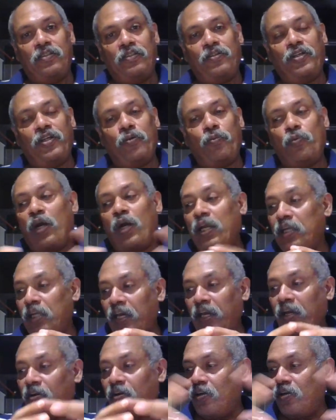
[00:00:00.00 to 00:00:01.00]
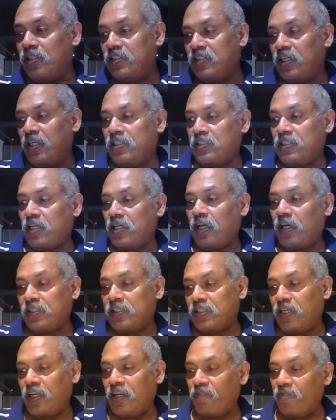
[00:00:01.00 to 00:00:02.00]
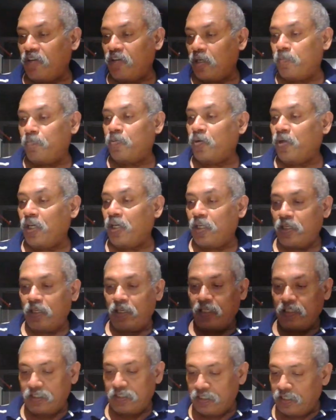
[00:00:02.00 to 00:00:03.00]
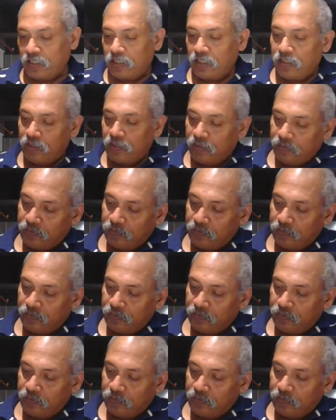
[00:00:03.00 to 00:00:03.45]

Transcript: Okay, one I call this as an envelope. Okay, let's see.